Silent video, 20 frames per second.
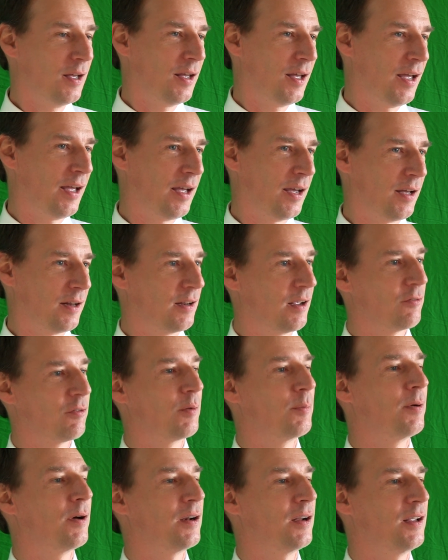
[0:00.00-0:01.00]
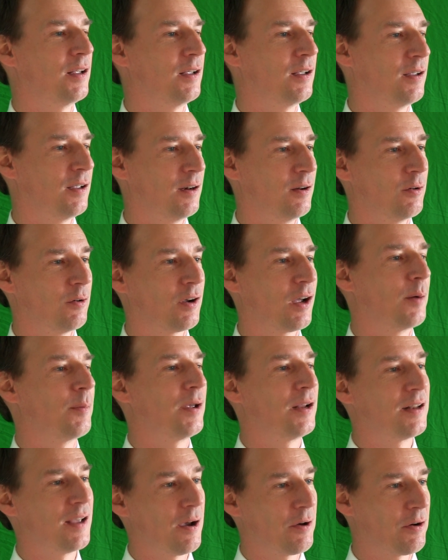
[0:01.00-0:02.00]
and everybody, you know,
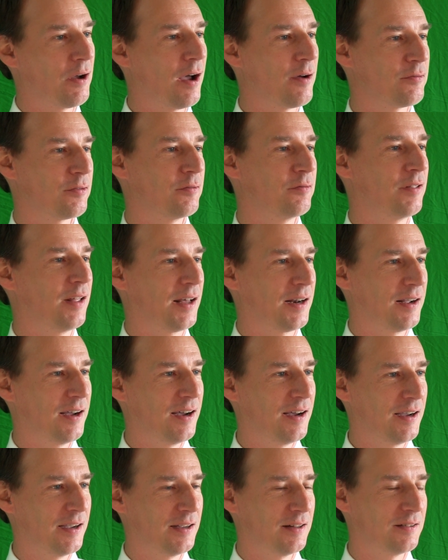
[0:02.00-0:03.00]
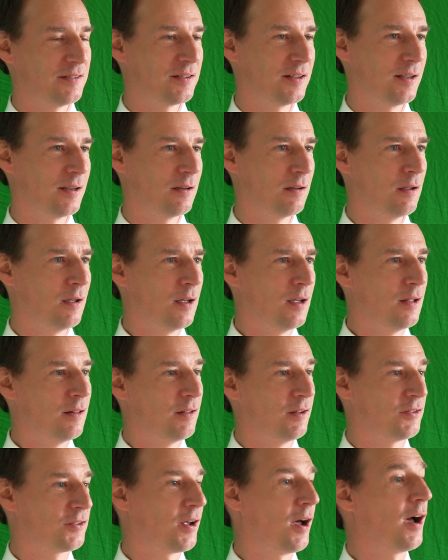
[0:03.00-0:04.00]
coming down off of that high and saying
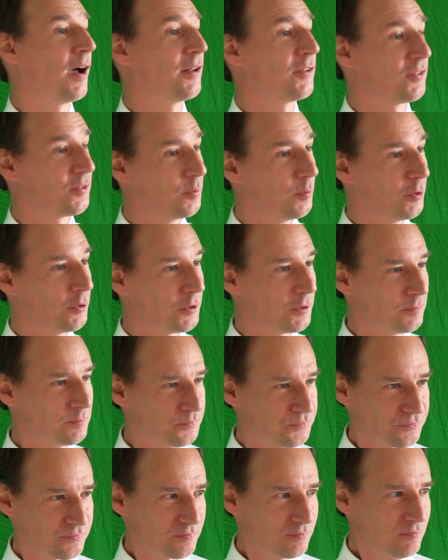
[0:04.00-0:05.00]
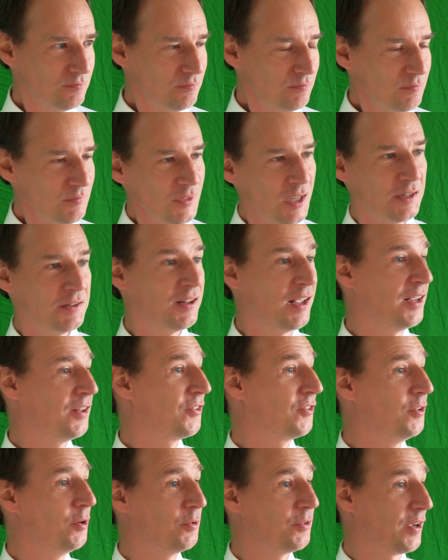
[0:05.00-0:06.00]
this costs more, it
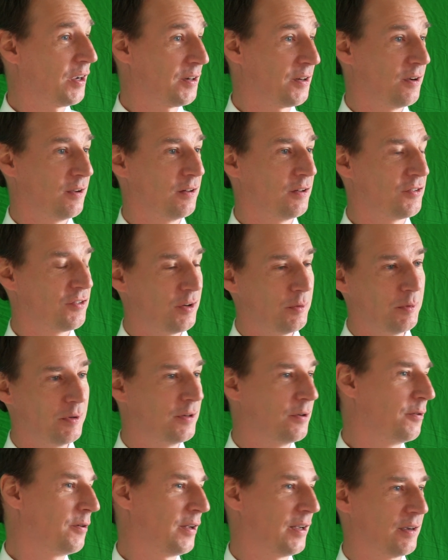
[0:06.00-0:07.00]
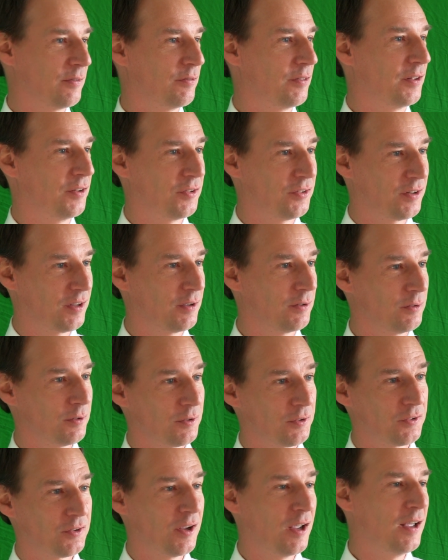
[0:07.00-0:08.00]
takes new technology, we don't have the
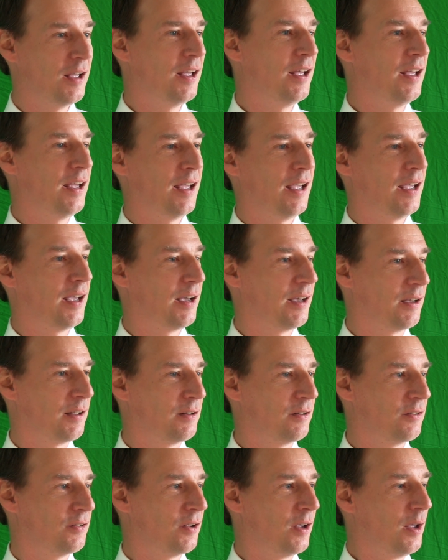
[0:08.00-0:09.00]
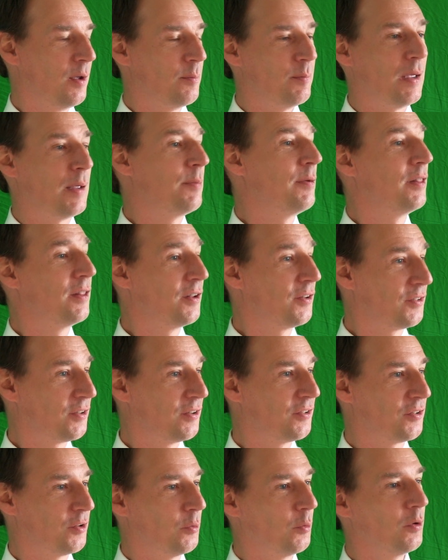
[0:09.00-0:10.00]
skills, and maybe this
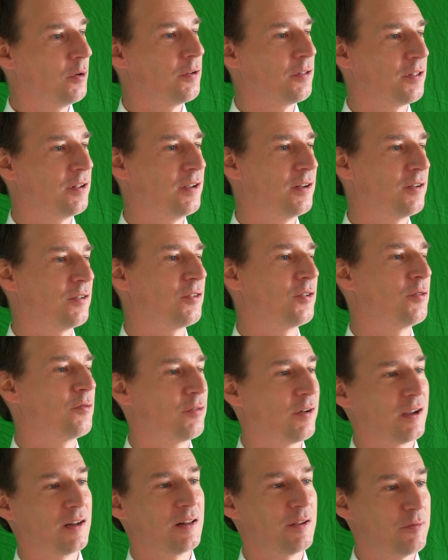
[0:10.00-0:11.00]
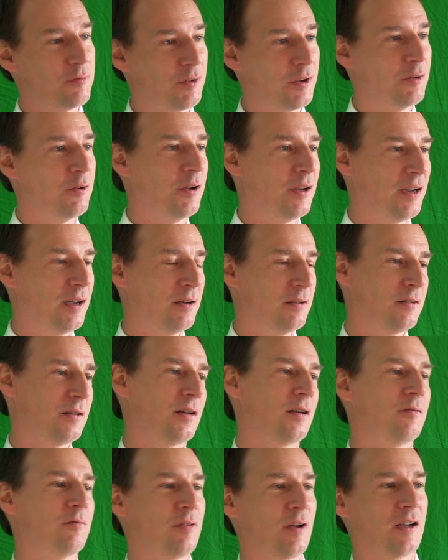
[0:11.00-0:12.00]
isn't worth it, to finally figuring out that
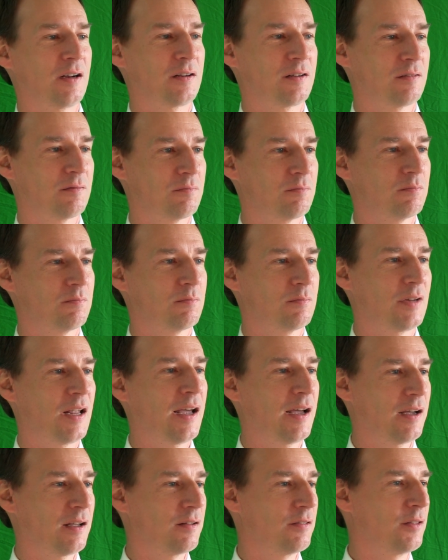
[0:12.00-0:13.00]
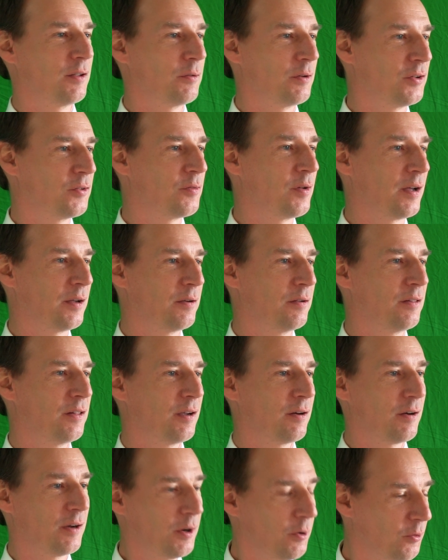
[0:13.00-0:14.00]
in fact, yeah, there is value
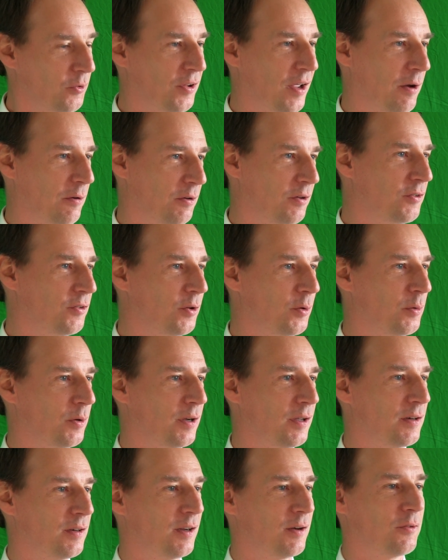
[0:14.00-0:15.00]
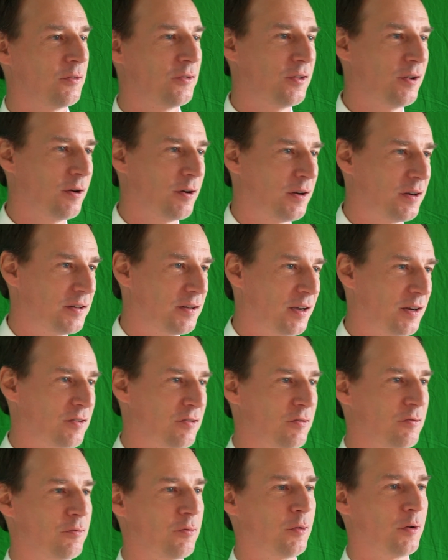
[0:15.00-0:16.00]
there, here's how to do it, here's the
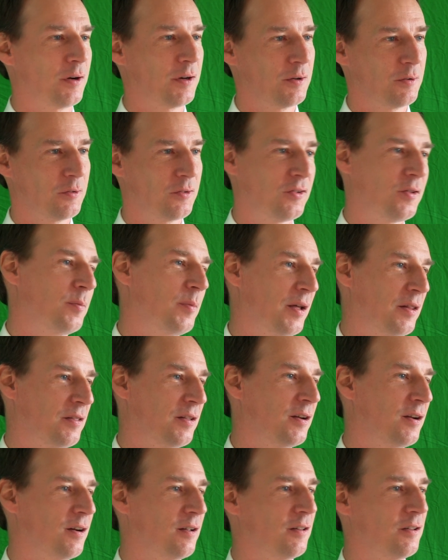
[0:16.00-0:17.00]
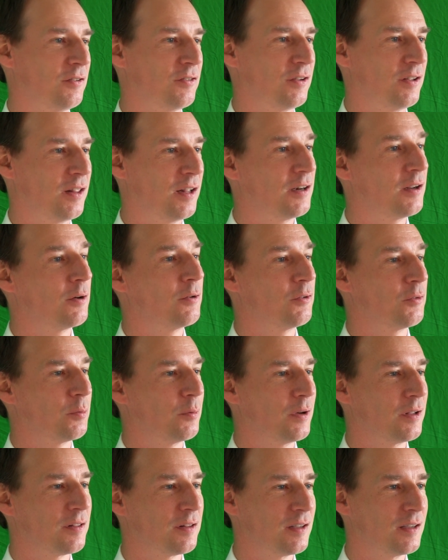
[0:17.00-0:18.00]
architecture for it, here's the methodology that goes
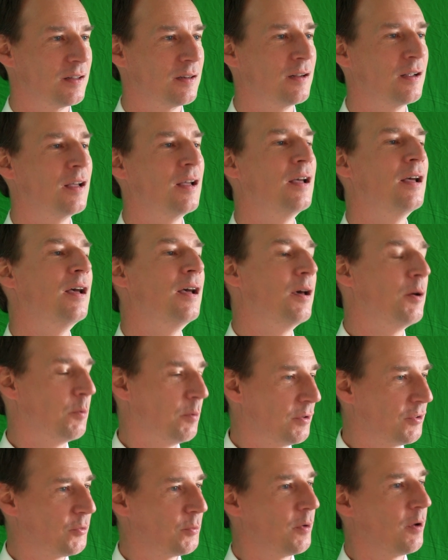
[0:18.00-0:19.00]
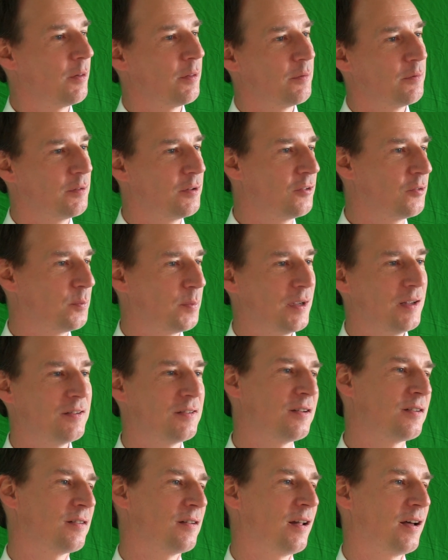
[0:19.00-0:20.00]
with it. Once all of those
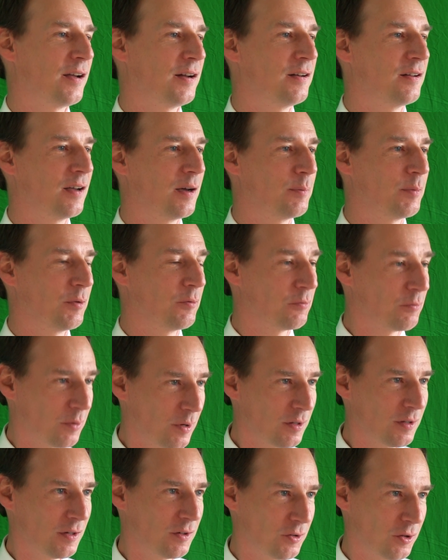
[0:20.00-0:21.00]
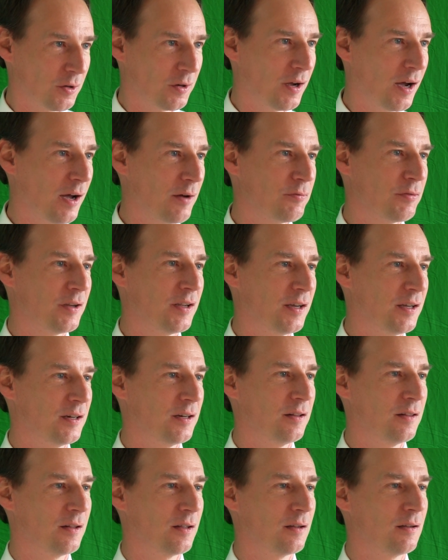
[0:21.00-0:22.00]
pieces lined up, it really took off again
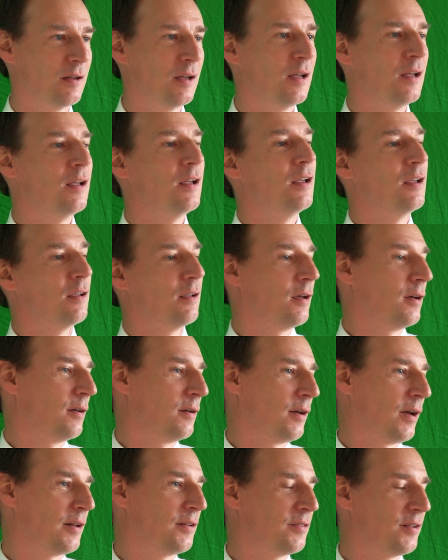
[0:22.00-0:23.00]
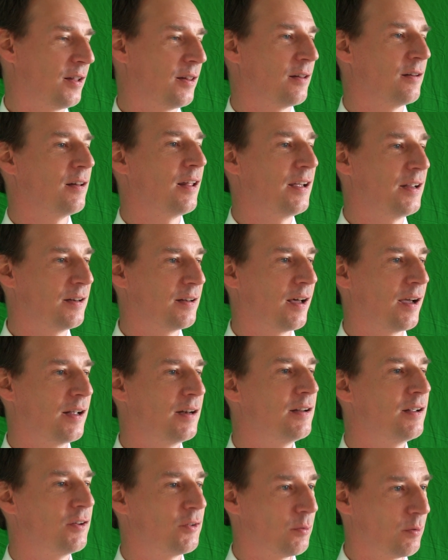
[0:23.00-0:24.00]
in the, I'd say the late
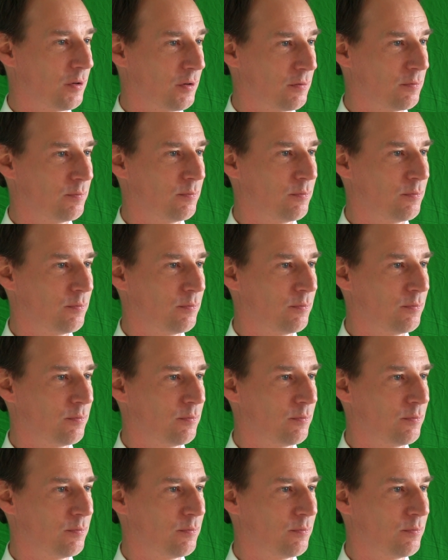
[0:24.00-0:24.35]
90s, where